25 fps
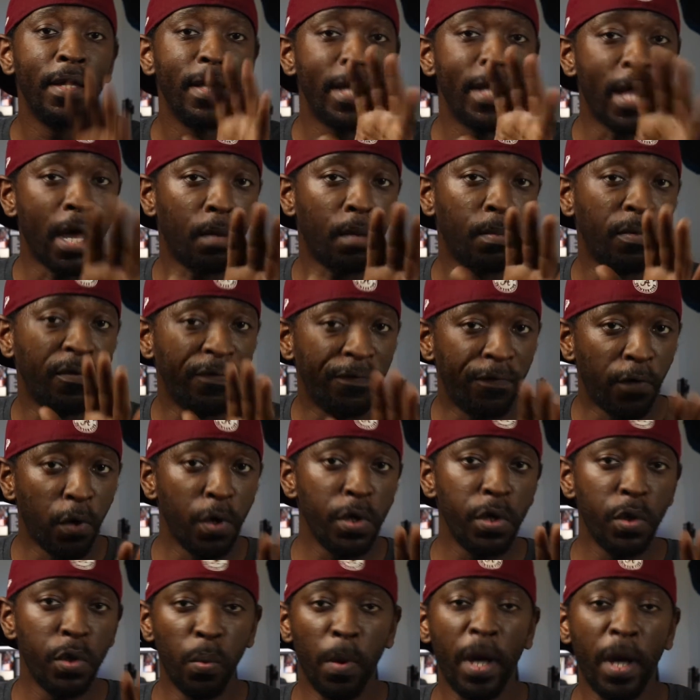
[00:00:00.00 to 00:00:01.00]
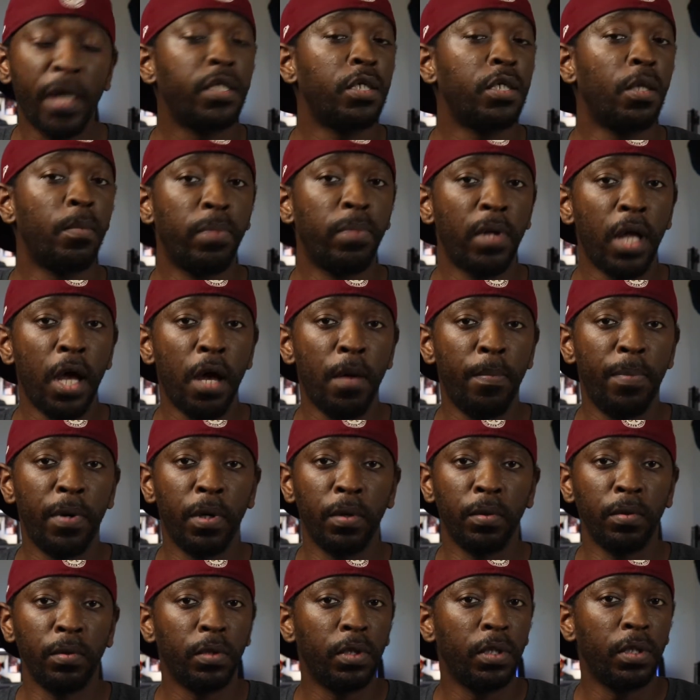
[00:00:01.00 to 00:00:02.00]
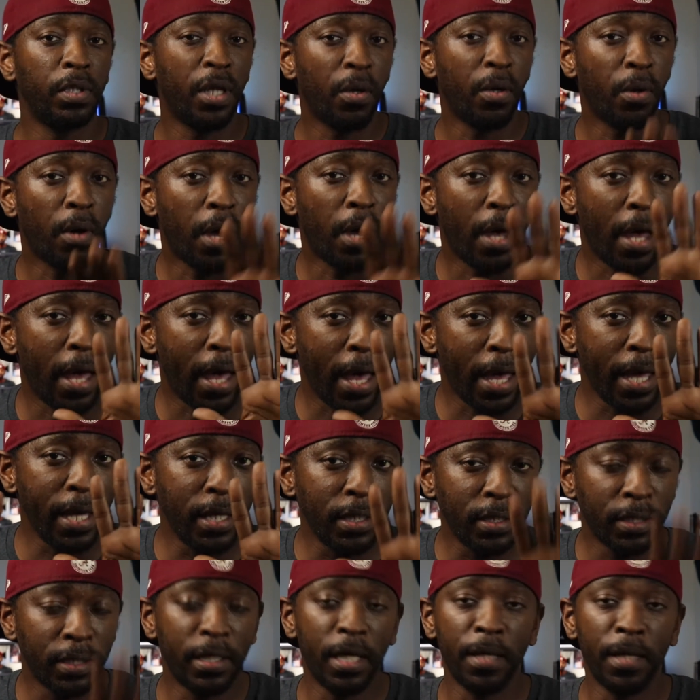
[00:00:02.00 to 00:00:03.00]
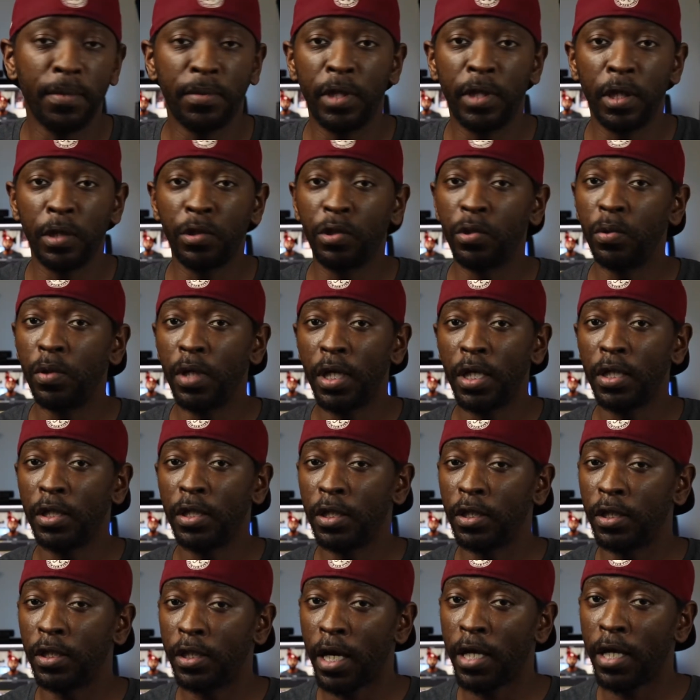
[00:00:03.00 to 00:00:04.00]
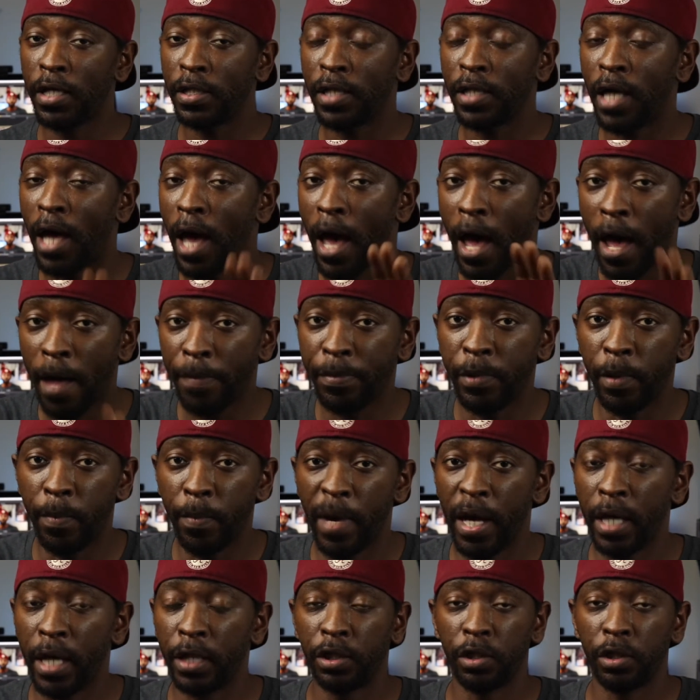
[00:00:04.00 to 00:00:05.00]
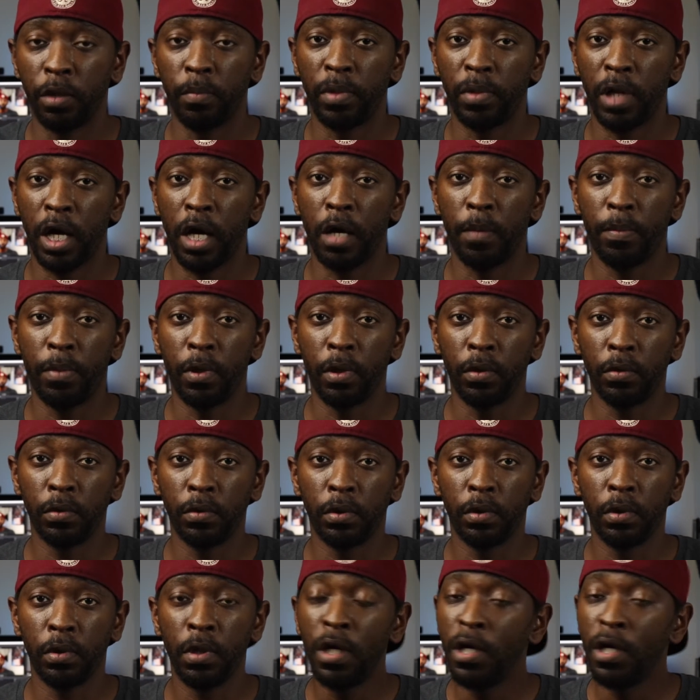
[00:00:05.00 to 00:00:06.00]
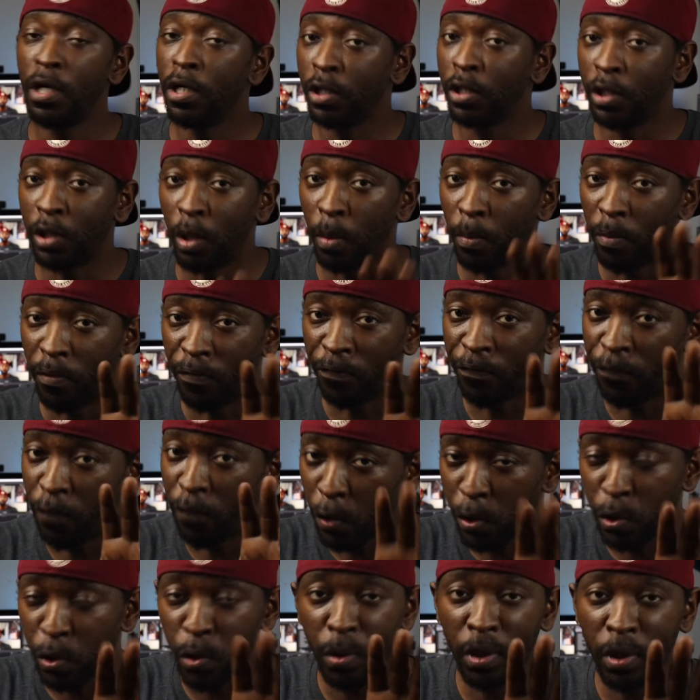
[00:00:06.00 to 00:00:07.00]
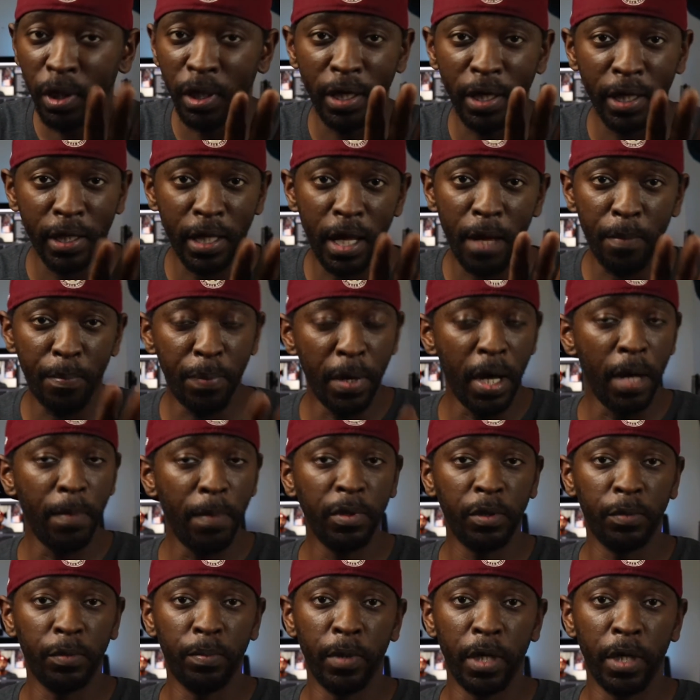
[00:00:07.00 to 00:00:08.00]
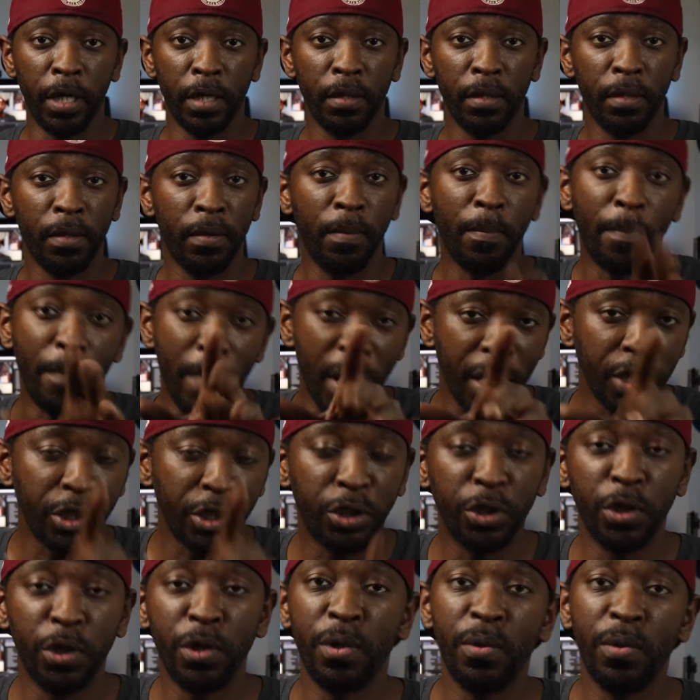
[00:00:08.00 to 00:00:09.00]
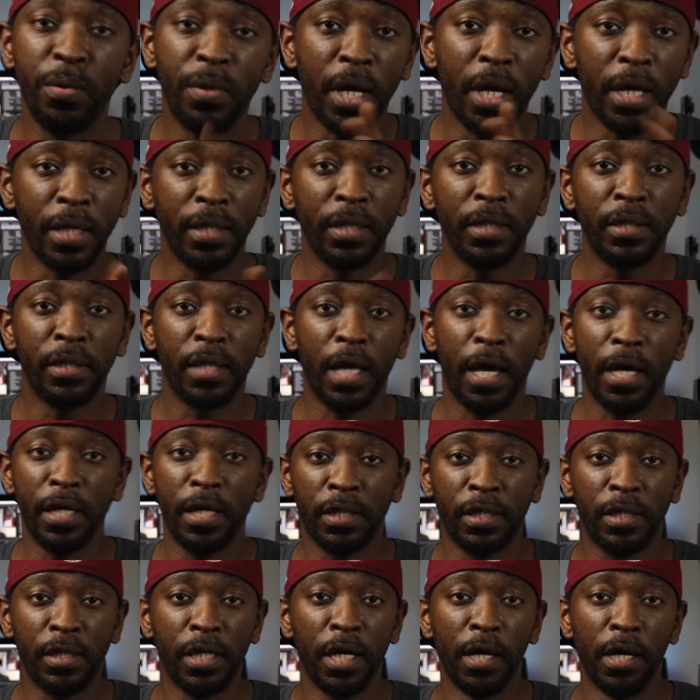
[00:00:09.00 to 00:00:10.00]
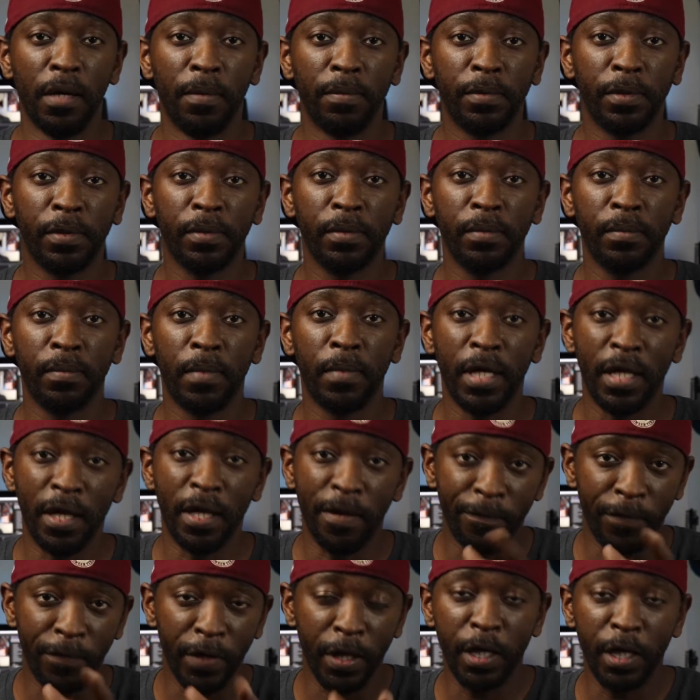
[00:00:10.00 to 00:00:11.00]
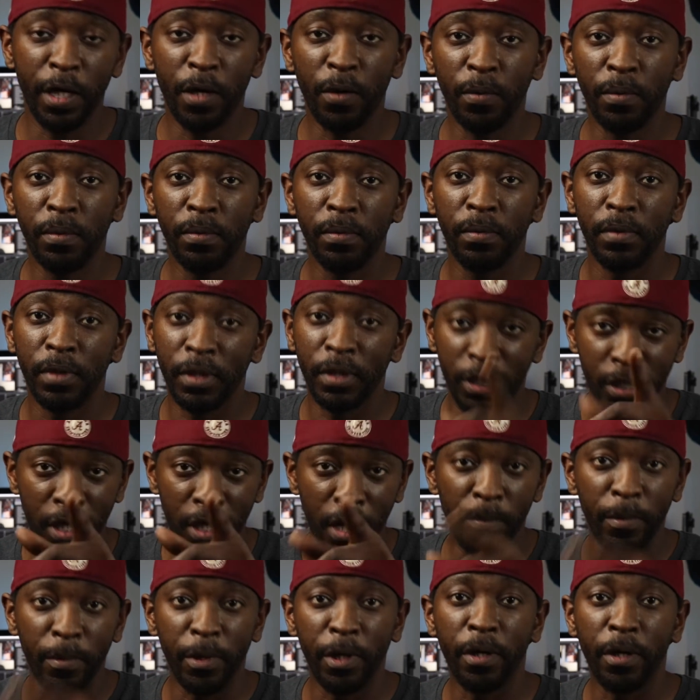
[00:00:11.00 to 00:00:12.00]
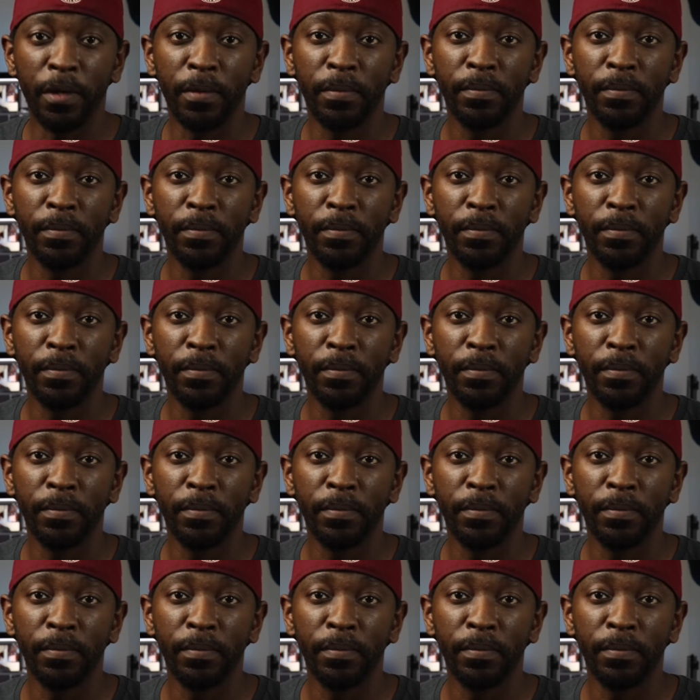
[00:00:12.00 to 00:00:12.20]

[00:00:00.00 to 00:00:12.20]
Now, before you write your blog post, there are 8 steps that you need to take to optimize your blog post. So before you click that publish button, make sure you've done these 8 steps. And that video is coming up.